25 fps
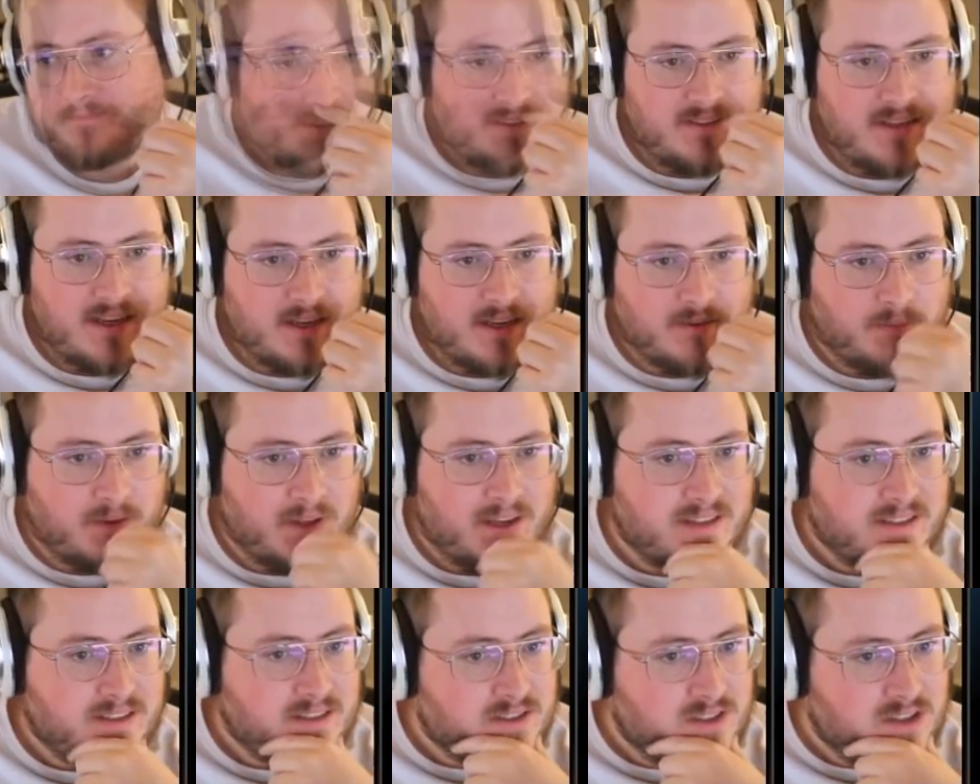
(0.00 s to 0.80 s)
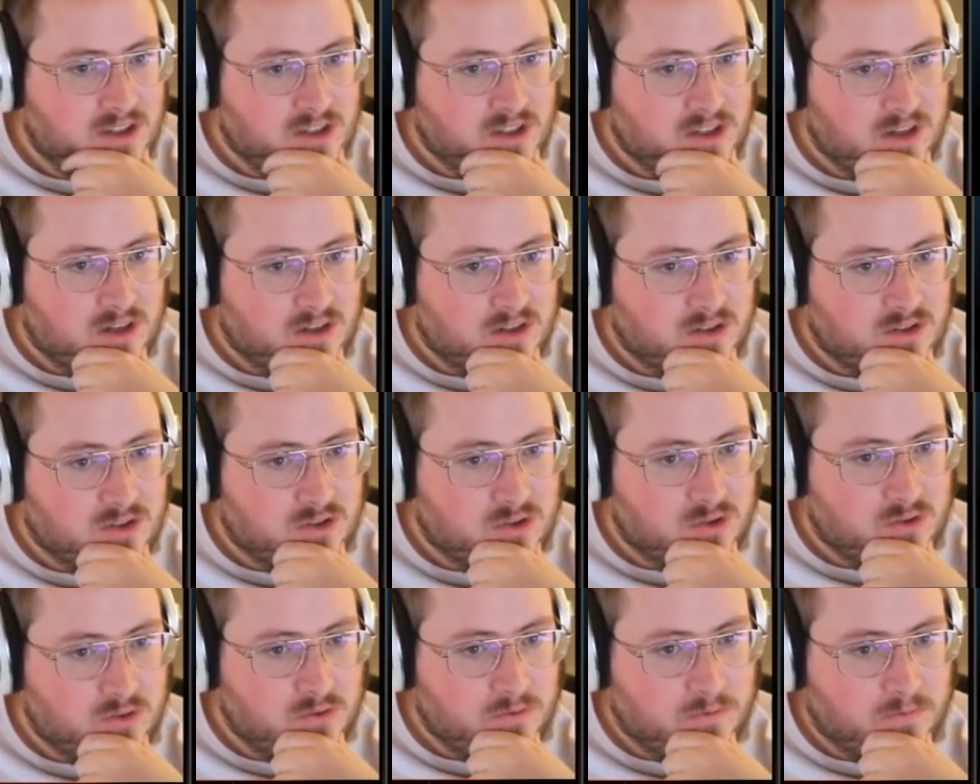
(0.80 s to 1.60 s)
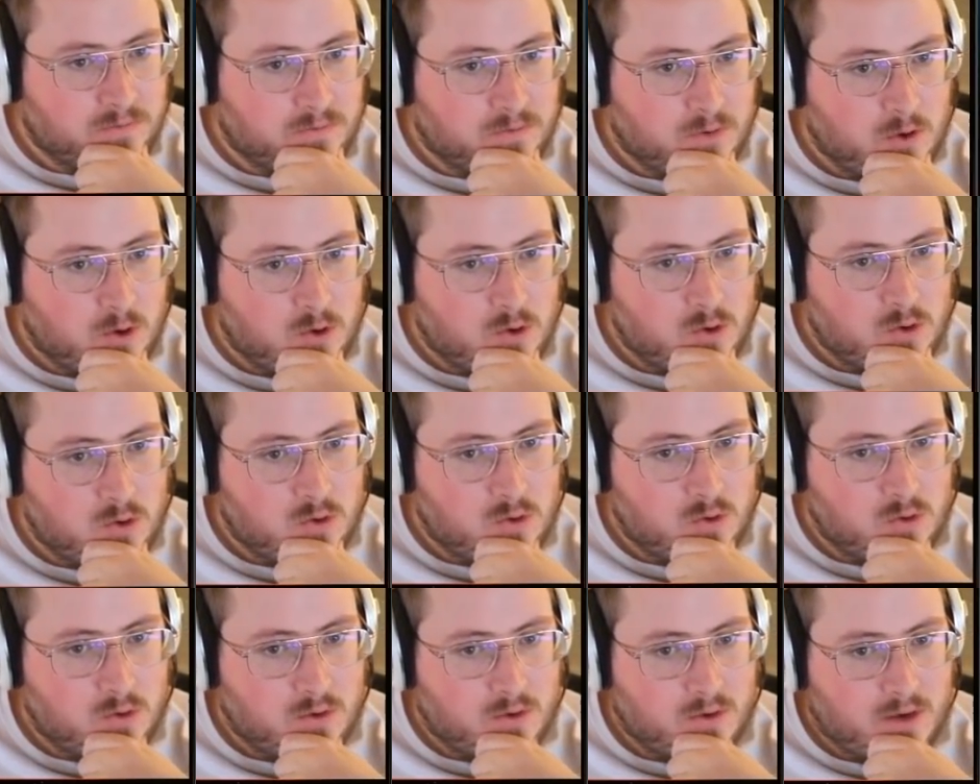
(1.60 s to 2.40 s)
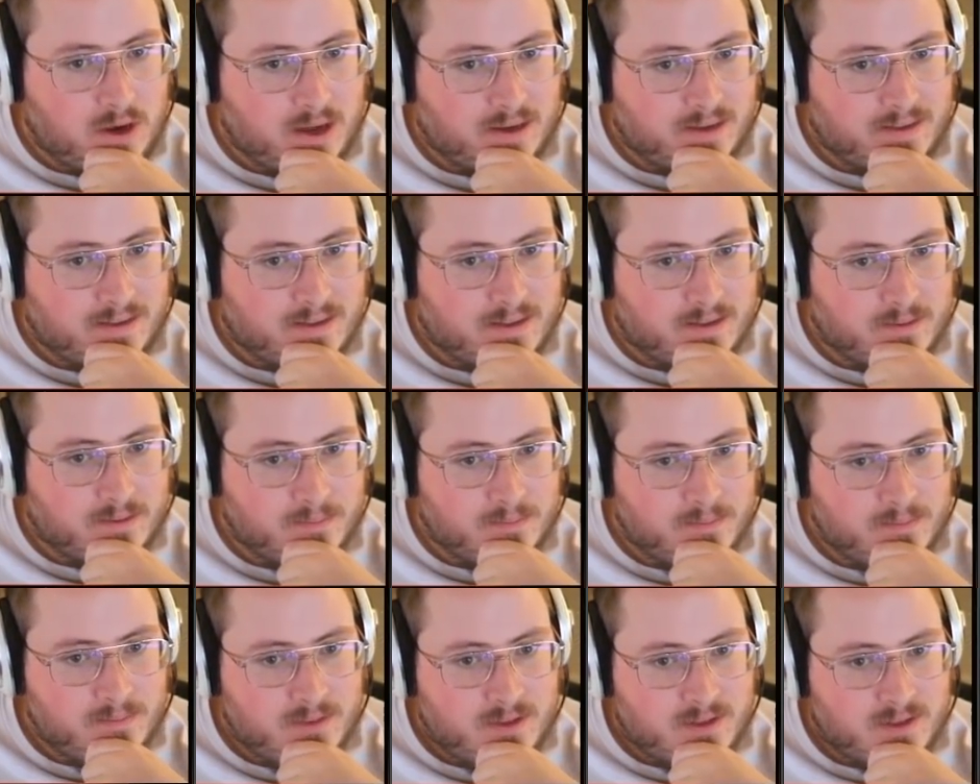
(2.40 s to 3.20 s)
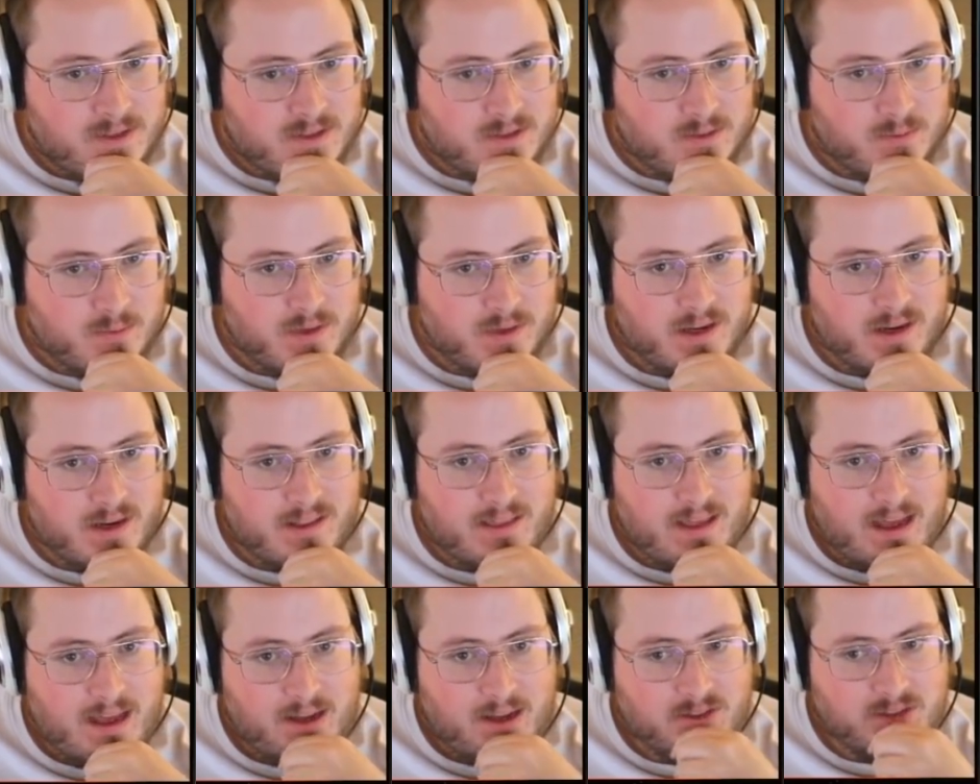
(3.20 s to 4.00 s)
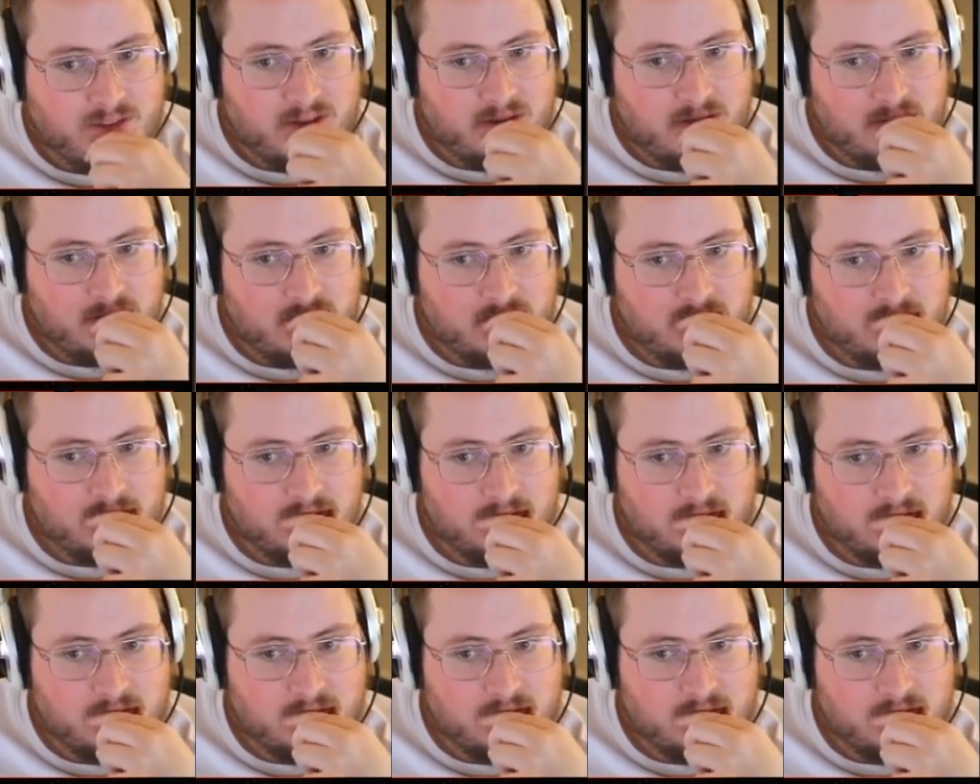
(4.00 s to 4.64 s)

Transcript: Second place, G G to Sufodums. We get a thousand.